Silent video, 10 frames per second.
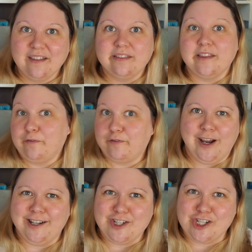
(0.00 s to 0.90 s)
the
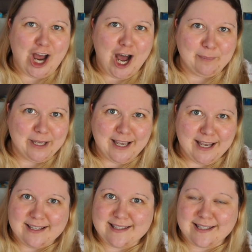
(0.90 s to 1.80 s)
French army
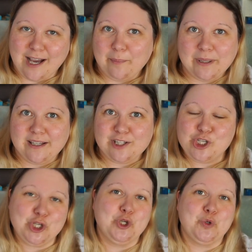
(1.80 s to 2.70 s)
is coming
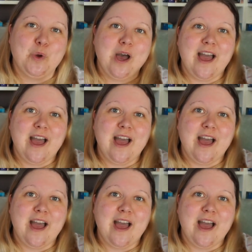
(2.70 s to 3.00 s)
to